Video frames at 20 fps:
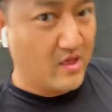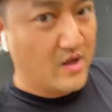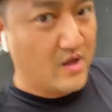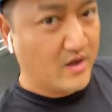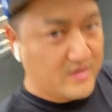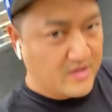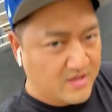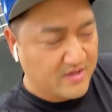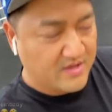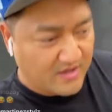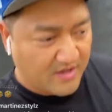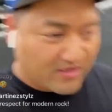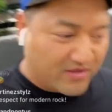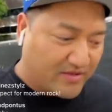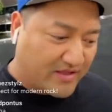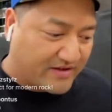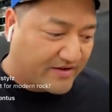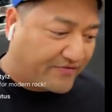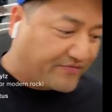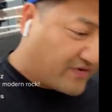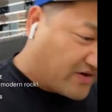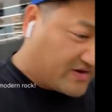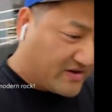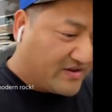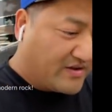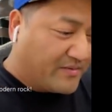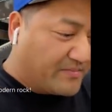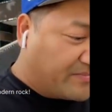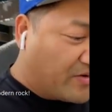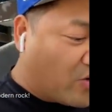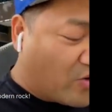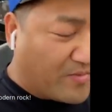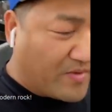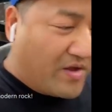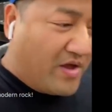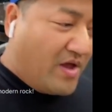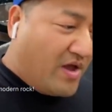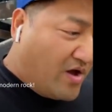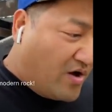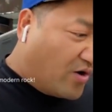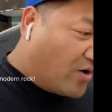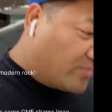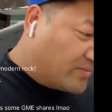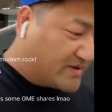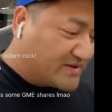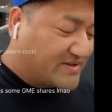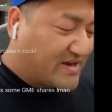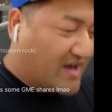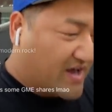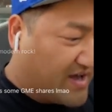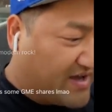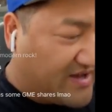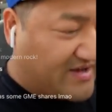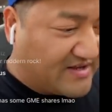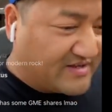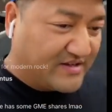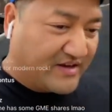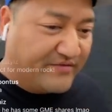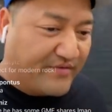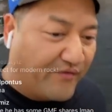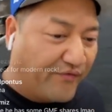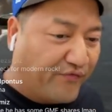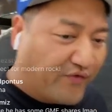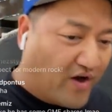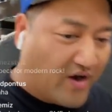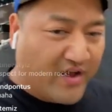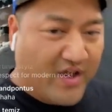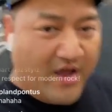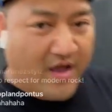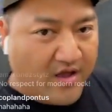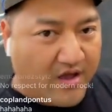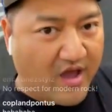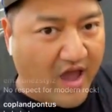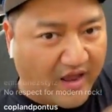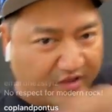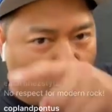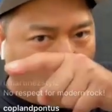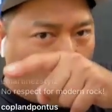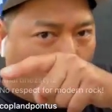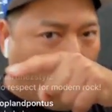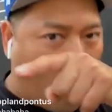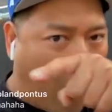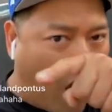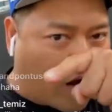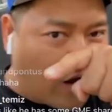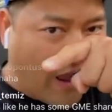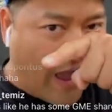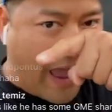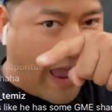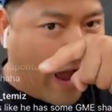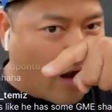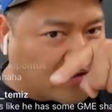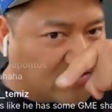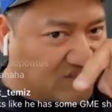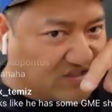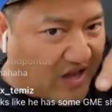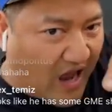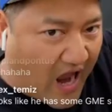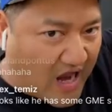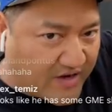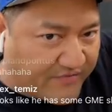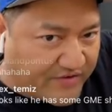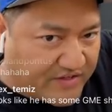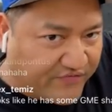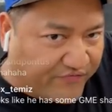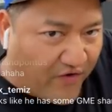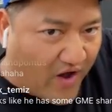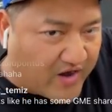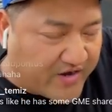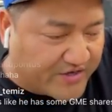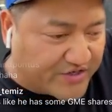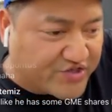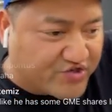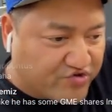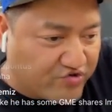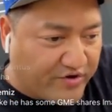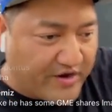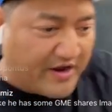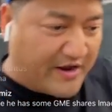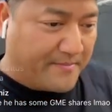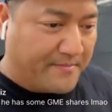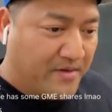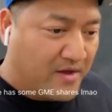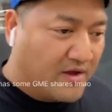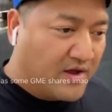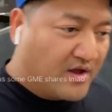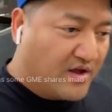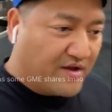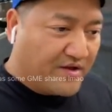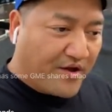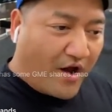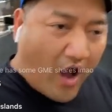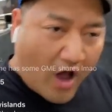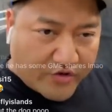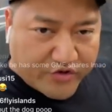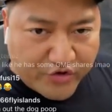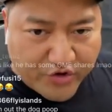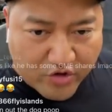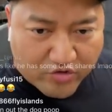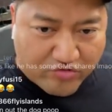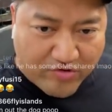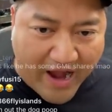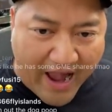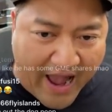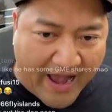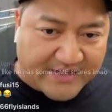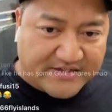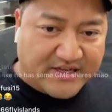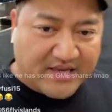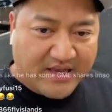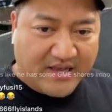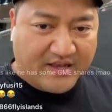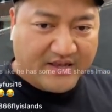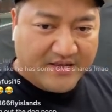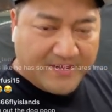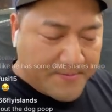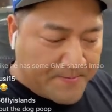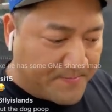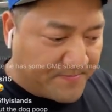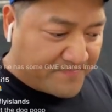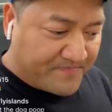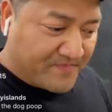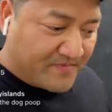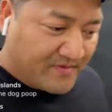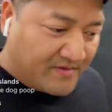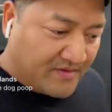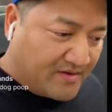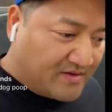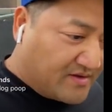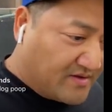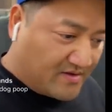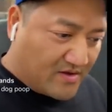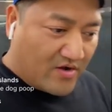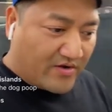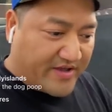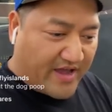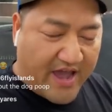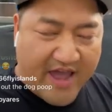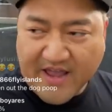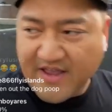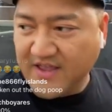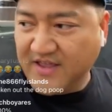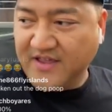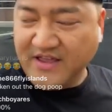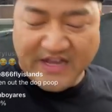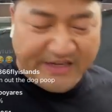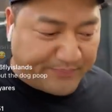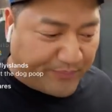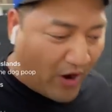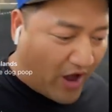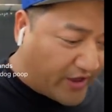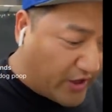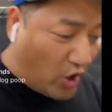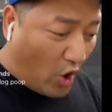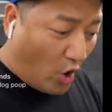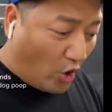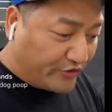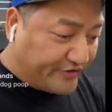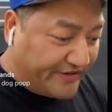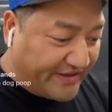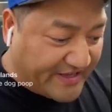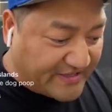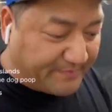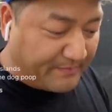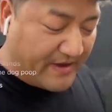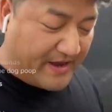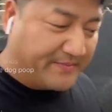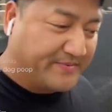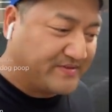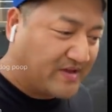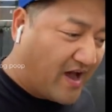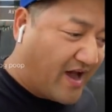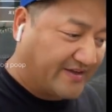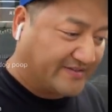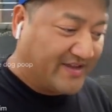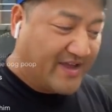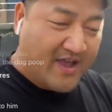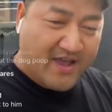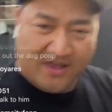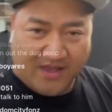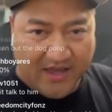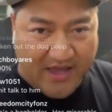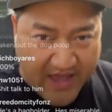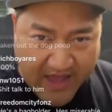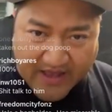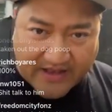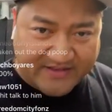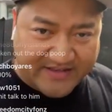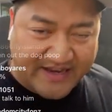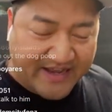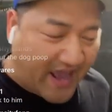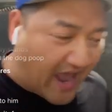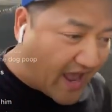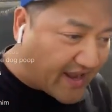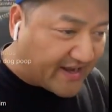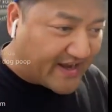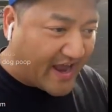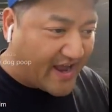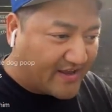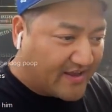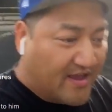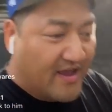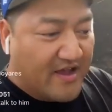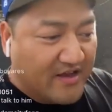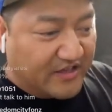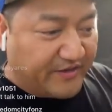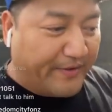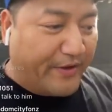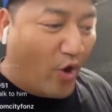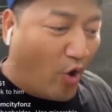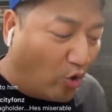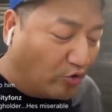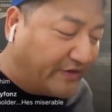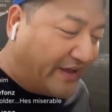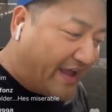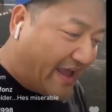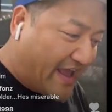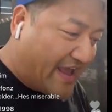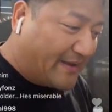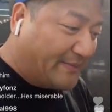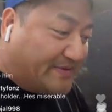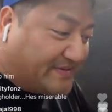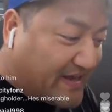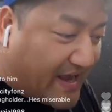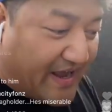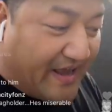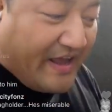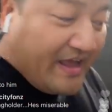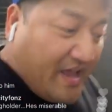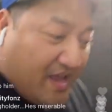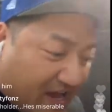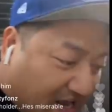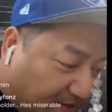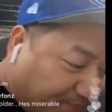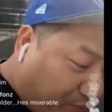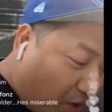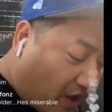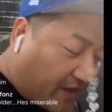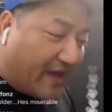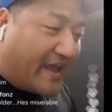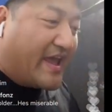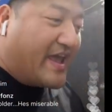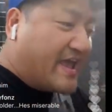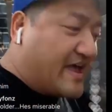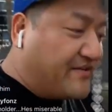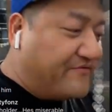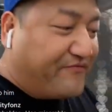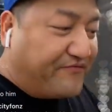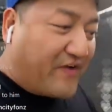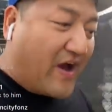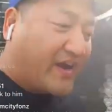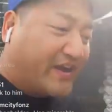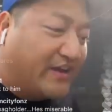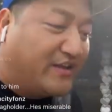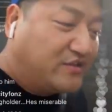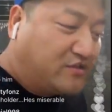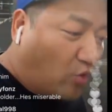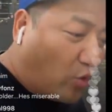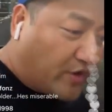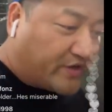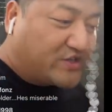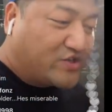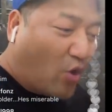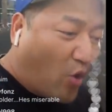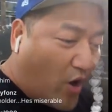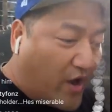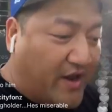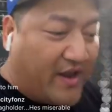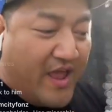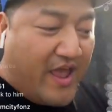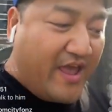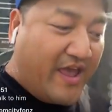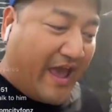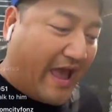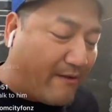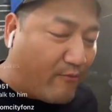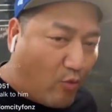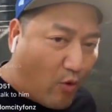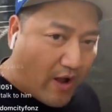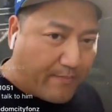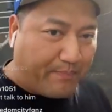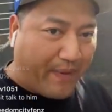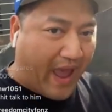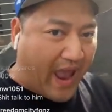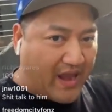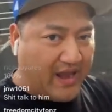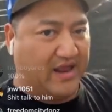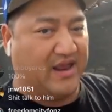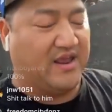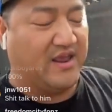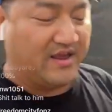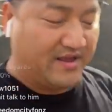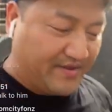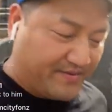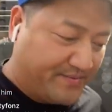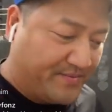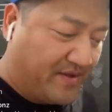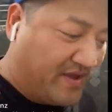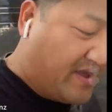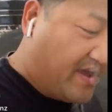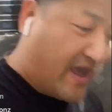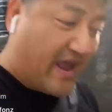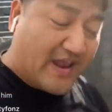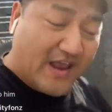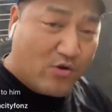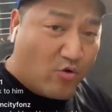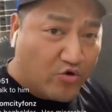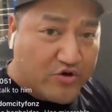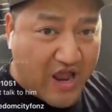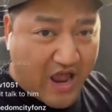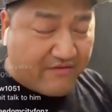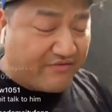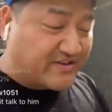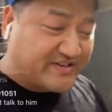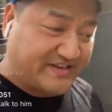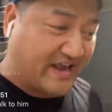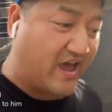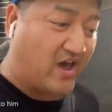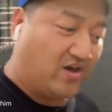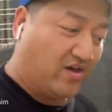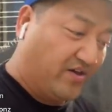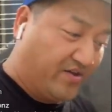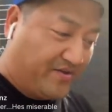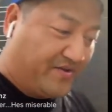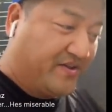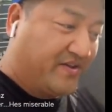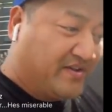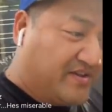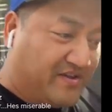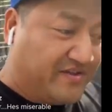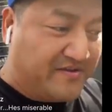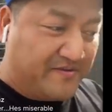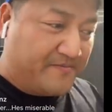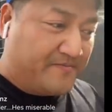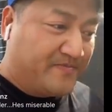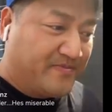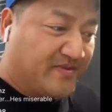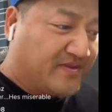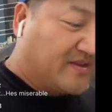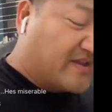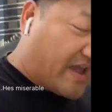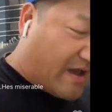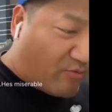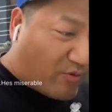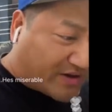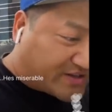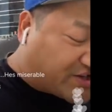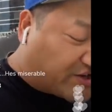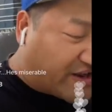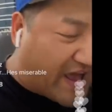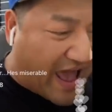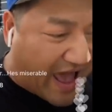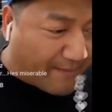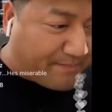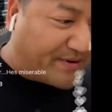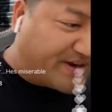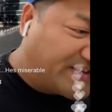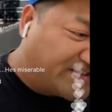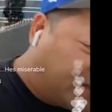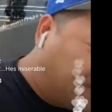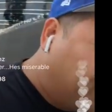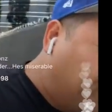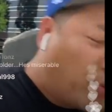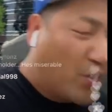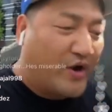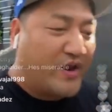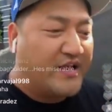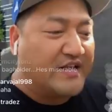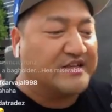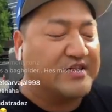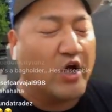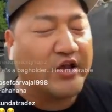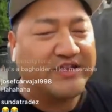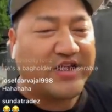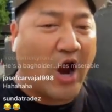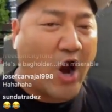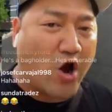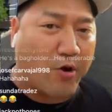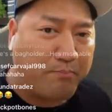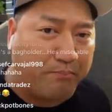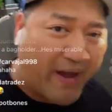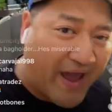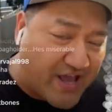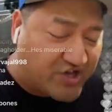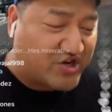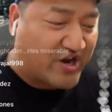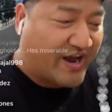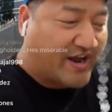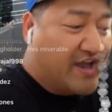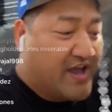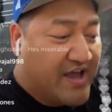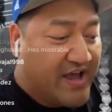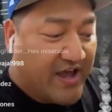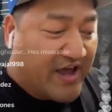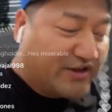I look, I look like a fucking hum- home, homeless guy. He doesn't give a fuck. I had to walk outside of his fucking stream onto the grass. Okay, he's probably holding his meme stocks. He is the candidate to be holding AMC. He's probably in fucking Dogecoin at one penny, and he will never sell. And what's going to happen is he's putting his entire paycheck